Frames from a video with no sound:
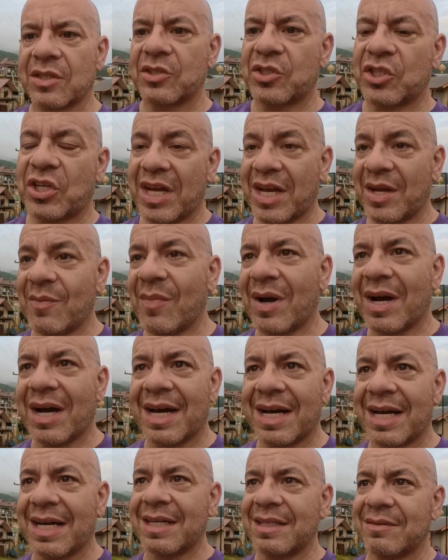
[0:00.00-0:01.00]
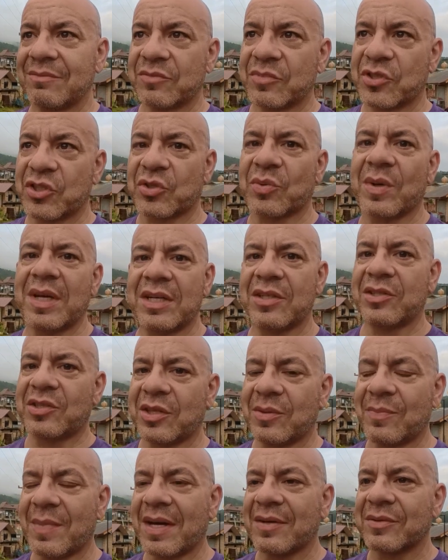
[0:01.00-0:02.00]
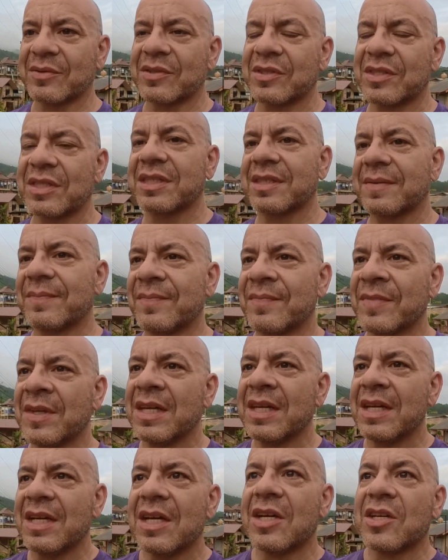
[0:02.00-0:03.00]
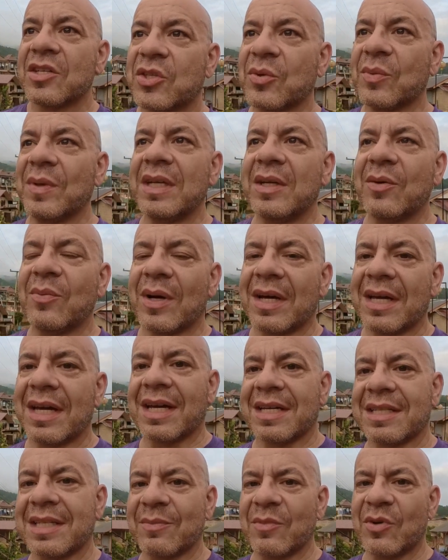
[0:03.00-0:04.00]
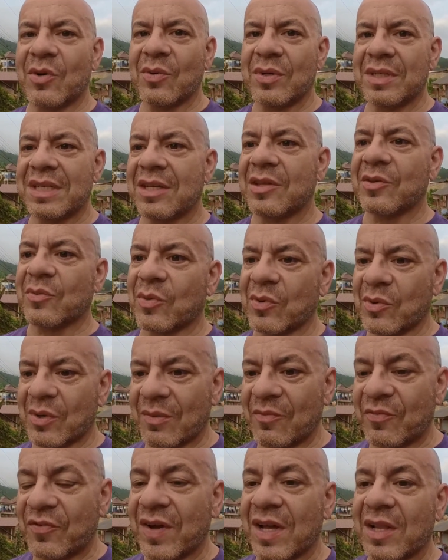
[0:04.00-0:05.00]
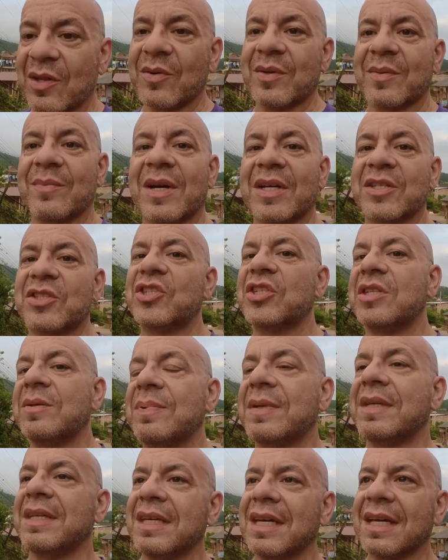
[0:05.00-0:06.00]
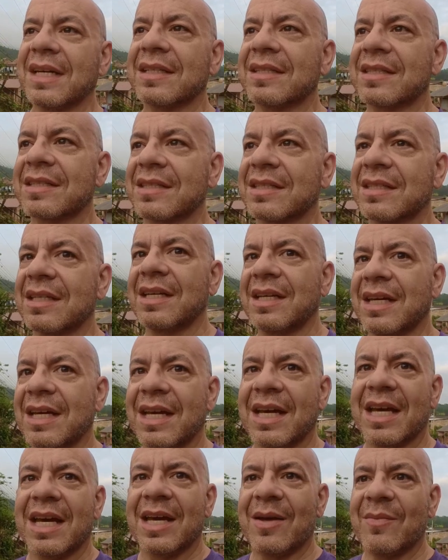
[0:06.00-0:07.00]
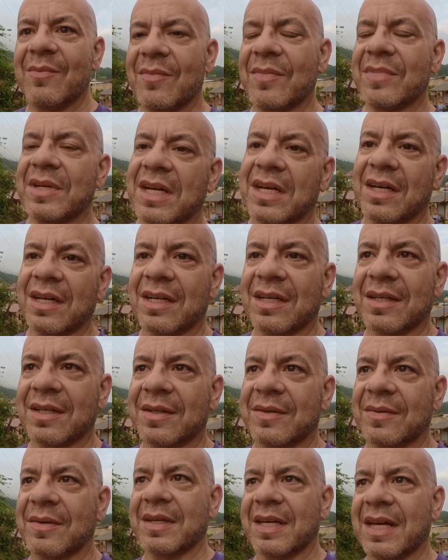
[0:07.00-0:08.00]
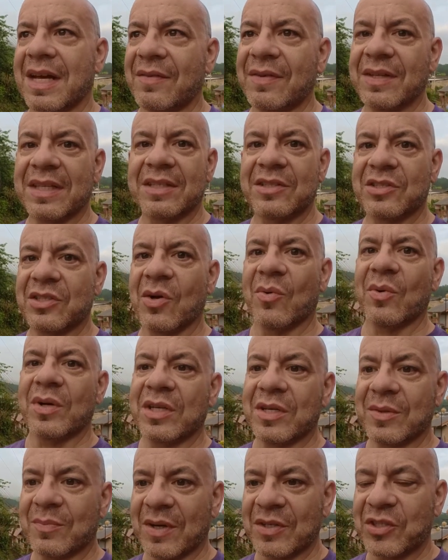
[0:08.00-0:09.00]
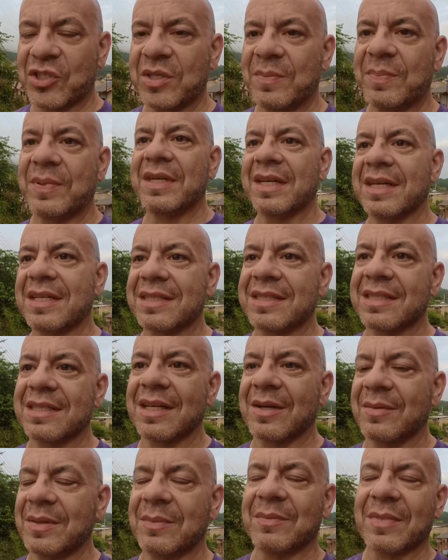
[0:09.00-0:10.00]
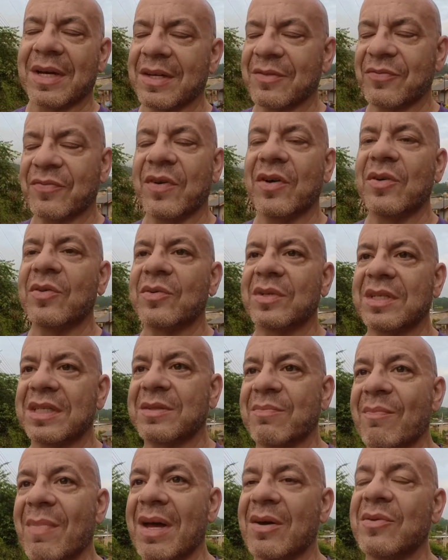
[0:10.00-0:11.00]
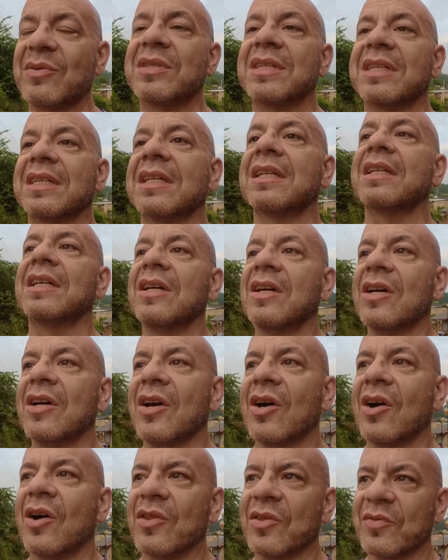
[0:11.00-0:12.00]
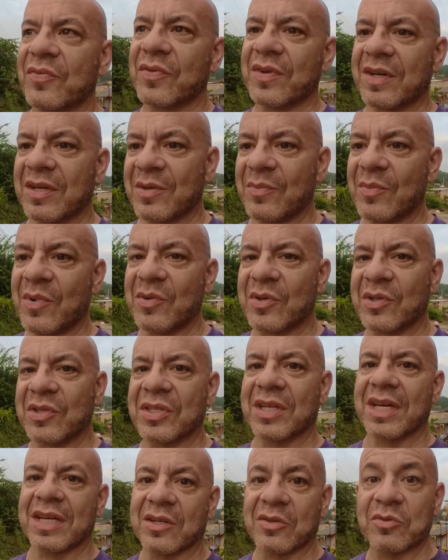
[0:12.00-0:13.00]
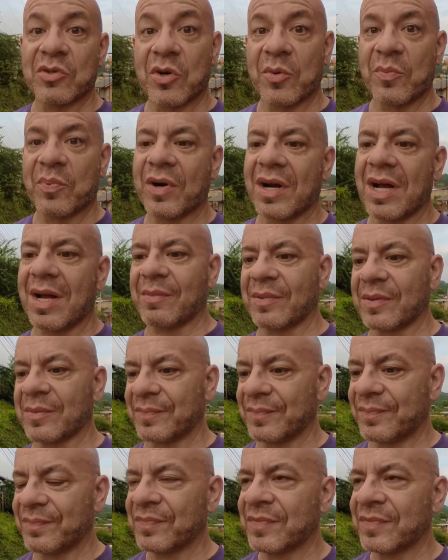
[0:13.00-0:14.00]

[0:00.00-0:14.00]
Chiang Mai, straight into the mountains. So anyway, as I'm going down the road, I'm following my GPS and everything's going good. My my phone is mounted on the front of the motorcycle, no problem.